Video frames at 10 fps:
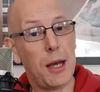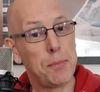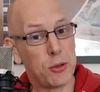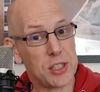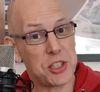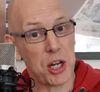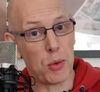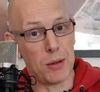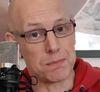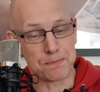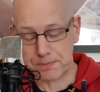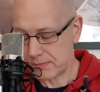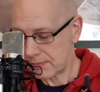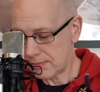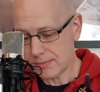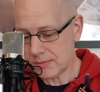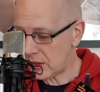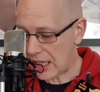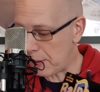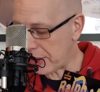And put this show on.
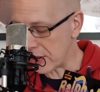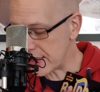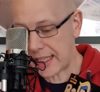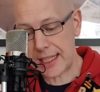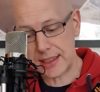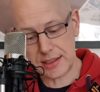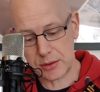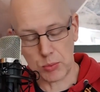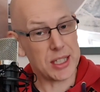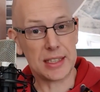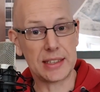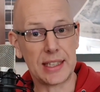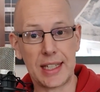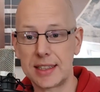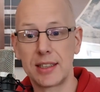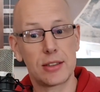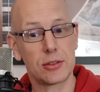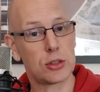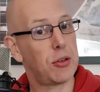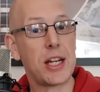And we got tickets, went to see it.
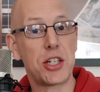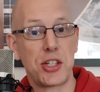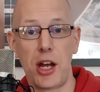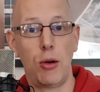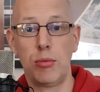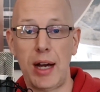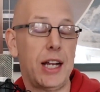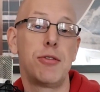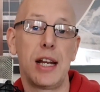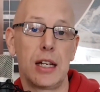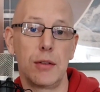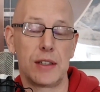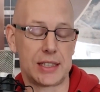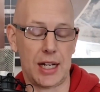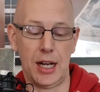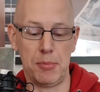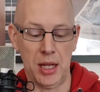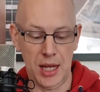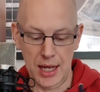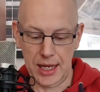Great show. Had a really lovely
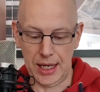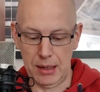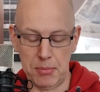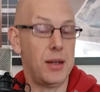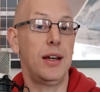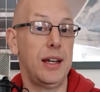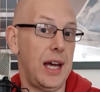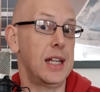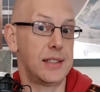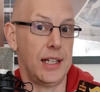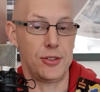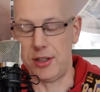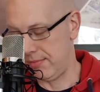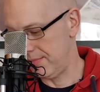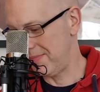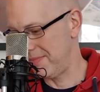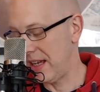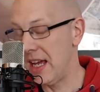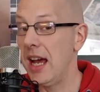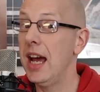time, etc.
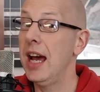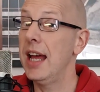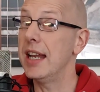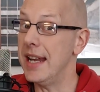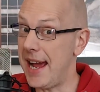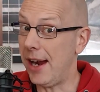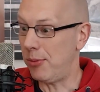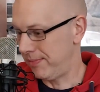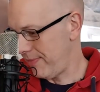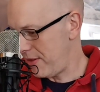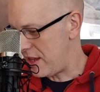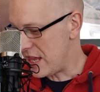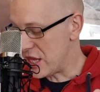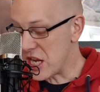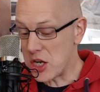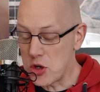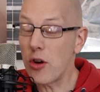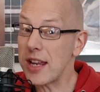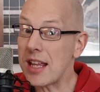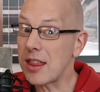Now, the
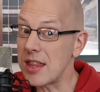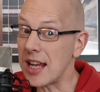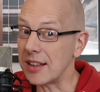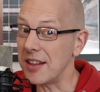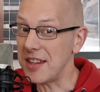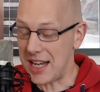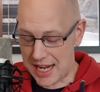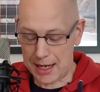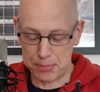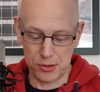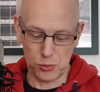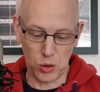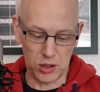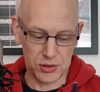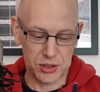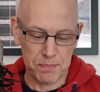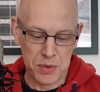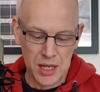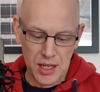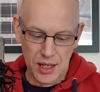annoying thing that then happened was
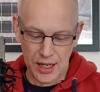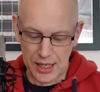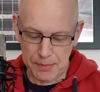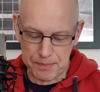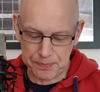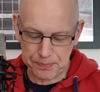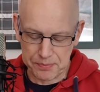the